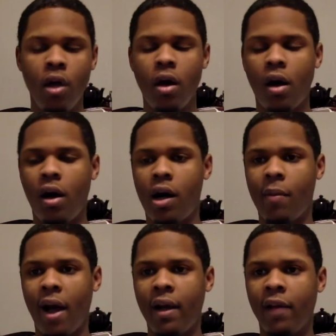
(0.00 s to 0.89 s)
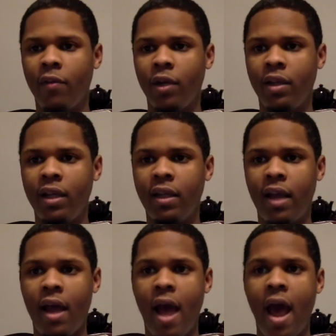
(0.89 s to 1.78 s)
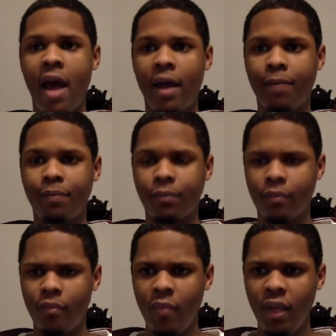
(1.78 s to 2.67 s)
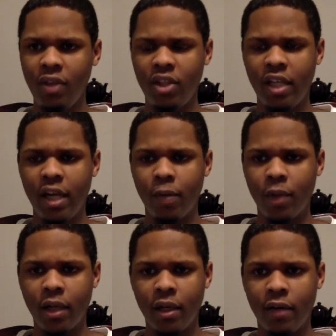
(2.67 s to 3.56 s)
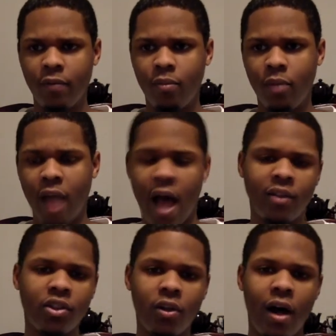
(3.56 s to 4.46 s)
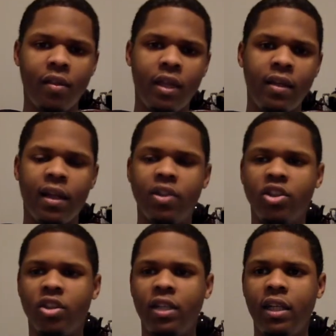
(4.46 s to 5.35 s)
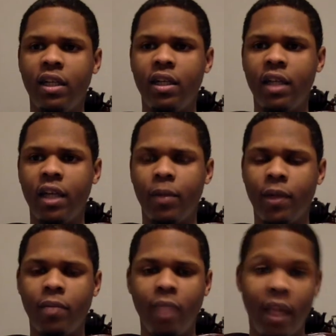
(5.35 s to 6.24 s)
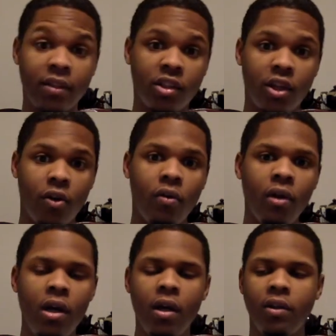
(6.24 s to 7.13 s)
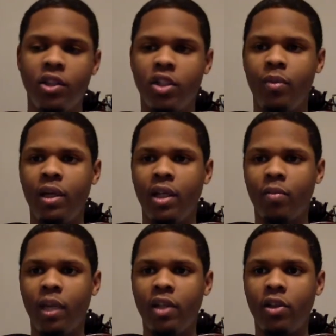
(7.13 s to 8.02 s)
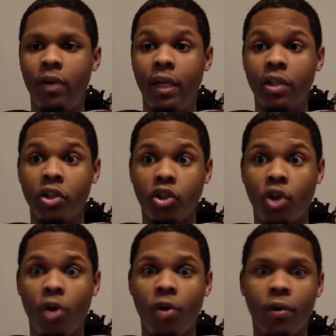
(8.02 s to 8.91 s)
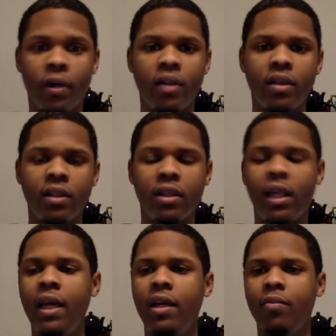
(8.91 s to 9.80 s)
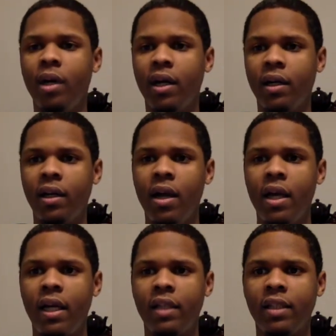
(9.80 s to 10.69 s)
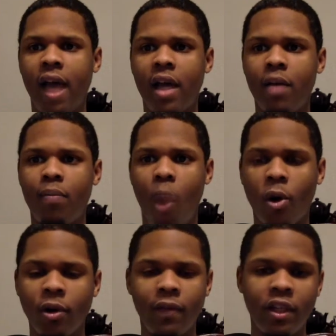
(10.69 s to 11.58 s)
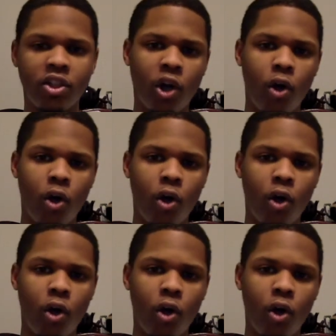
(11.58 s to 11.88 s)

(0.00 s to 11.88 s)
I never really think they had to get rid of Lonzo. I think they just needed to get rid of Bledsoe. Just because Bledsoe is a starter in this league, but he's not a part of this